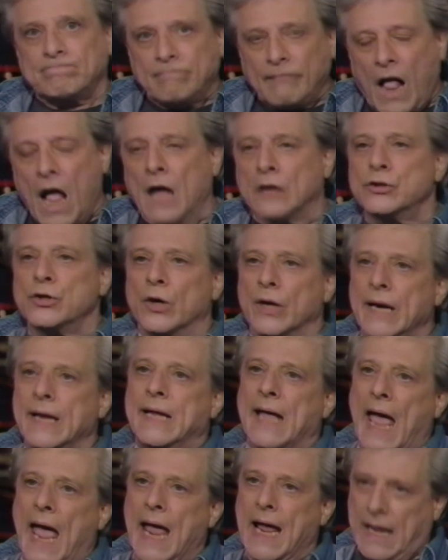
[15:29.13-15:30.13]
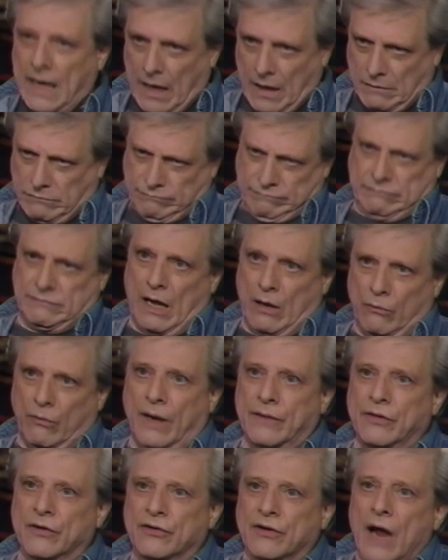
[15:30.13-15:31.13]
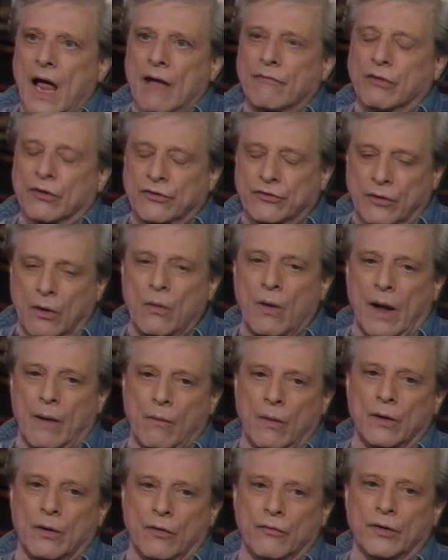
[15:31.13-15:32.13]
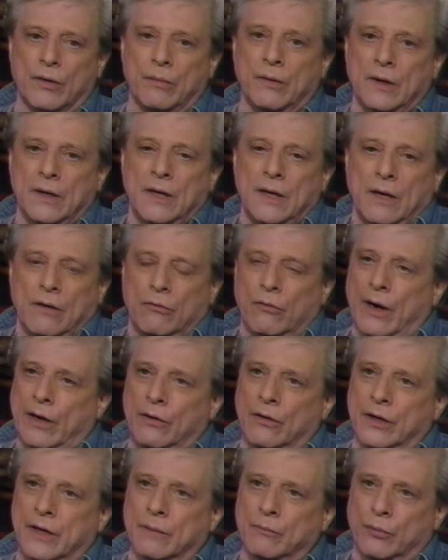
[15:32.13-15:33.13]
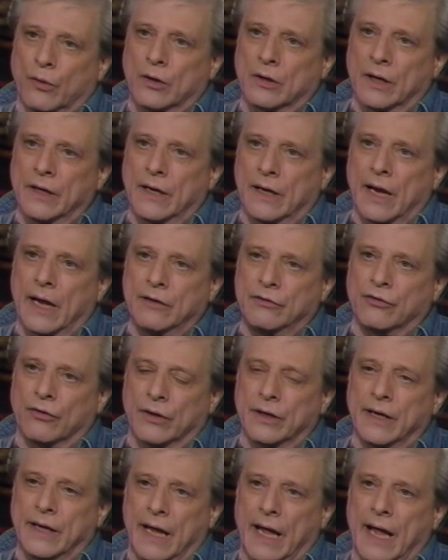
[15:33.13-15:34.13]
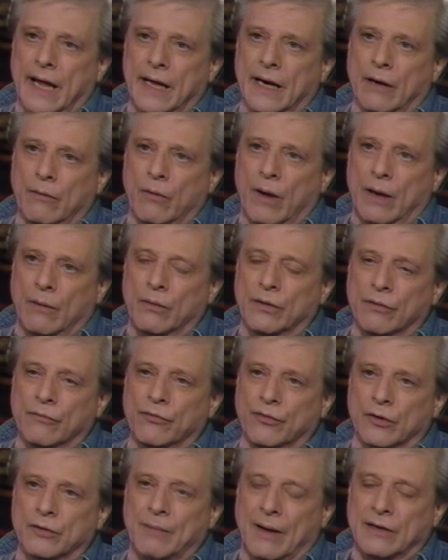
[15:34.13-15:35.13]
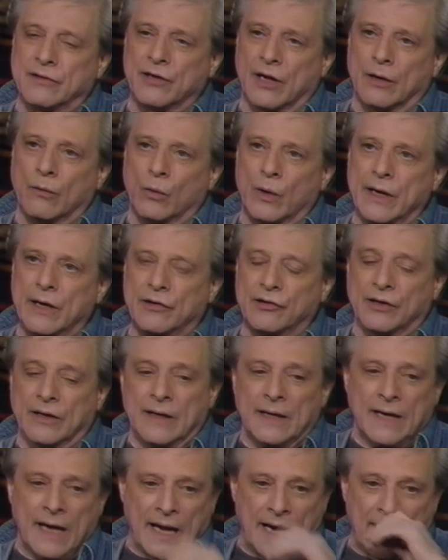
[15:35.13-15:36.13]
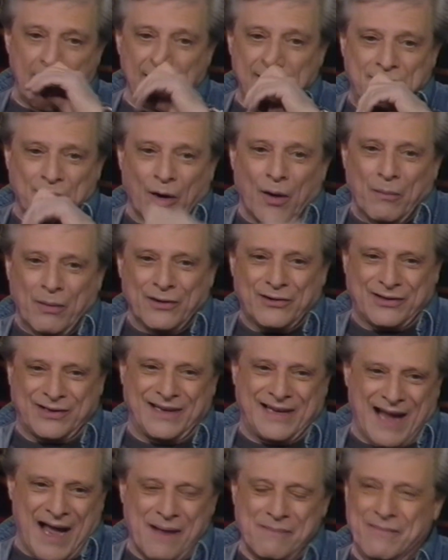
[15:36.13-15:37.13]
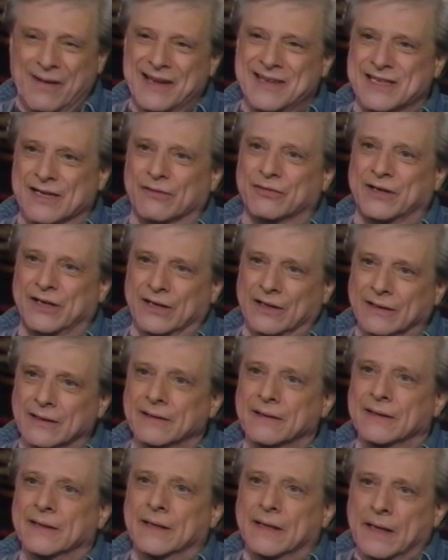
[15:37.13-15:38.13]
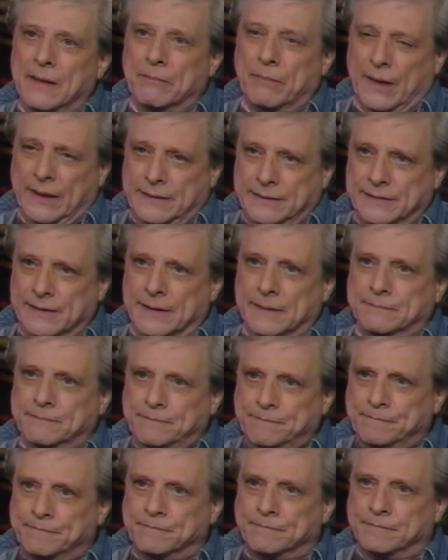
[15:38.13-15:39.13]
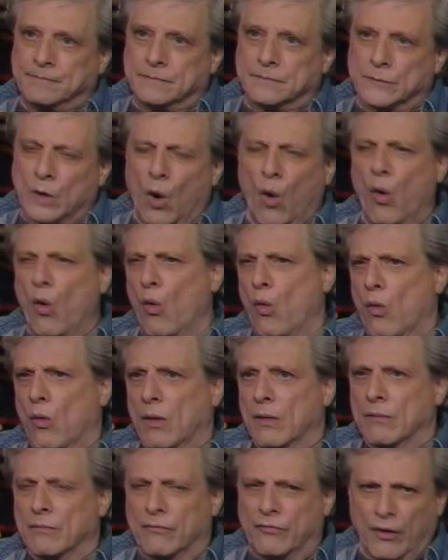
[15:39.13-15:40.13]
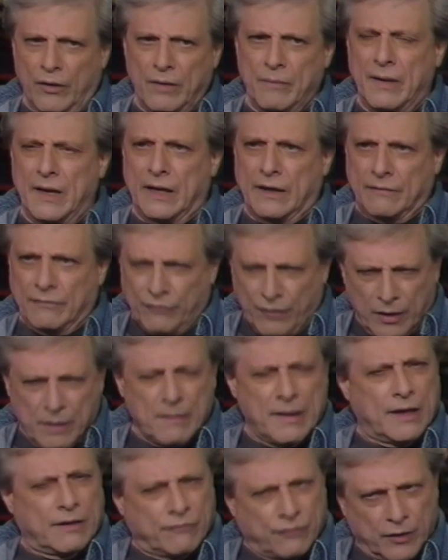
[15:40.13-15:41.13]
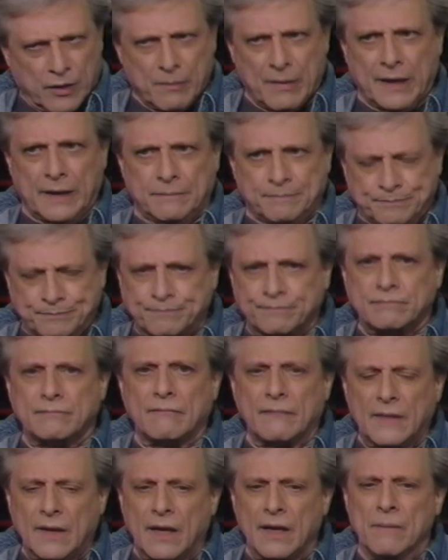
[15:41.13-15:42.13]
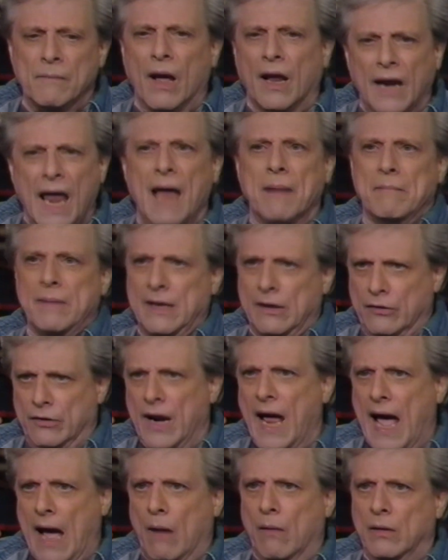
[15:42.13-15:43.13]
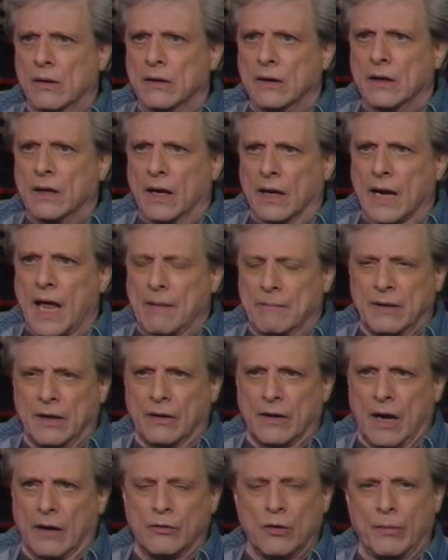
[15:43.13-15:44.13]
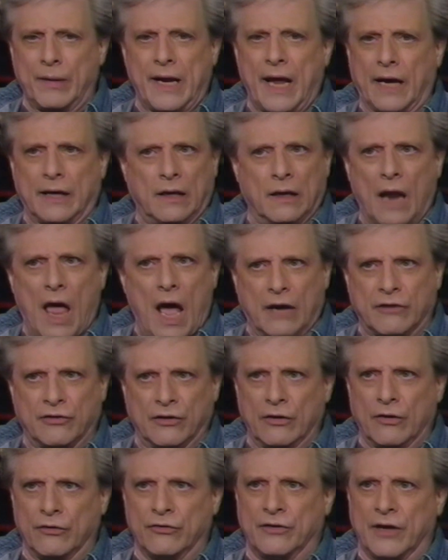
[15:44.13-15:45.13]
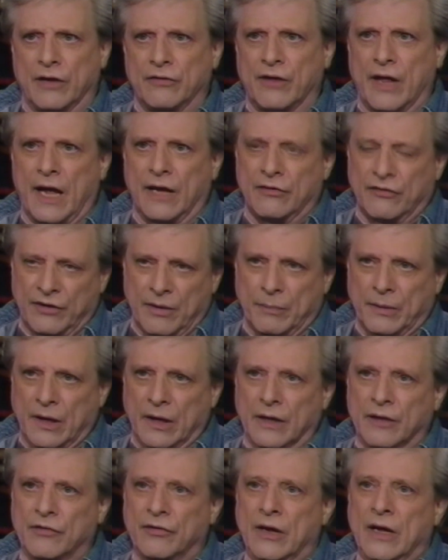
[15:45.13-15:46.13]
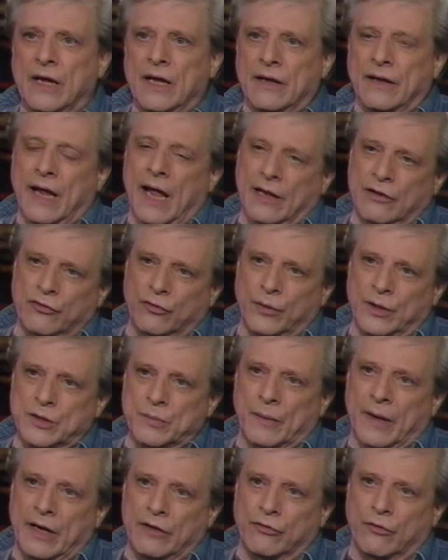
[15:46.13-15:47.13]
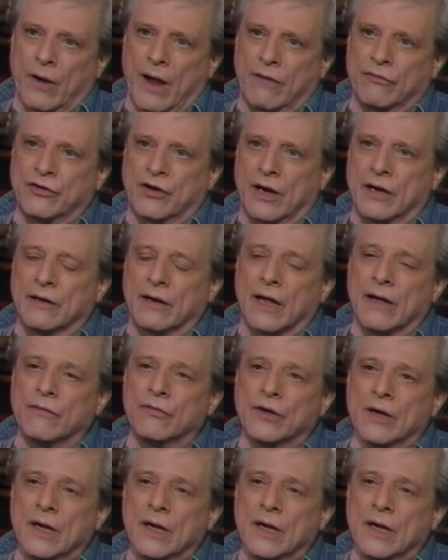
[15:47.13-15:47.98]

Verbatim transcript: I'll join a gang and I'll, I'll write this novel. So I went over to Red Hook in Brooklyn and I joined a gang and I ran with them for about 10 weeks and almost got myself killed. But uh, Rough crowd, though, huh? Oh, very mean, yeah. very mean, very yeah. mean. A lot meaner now. A lot meaner now. Nobody had Glocks in those days. They had zip guns, they had switchblades, grab shake knives.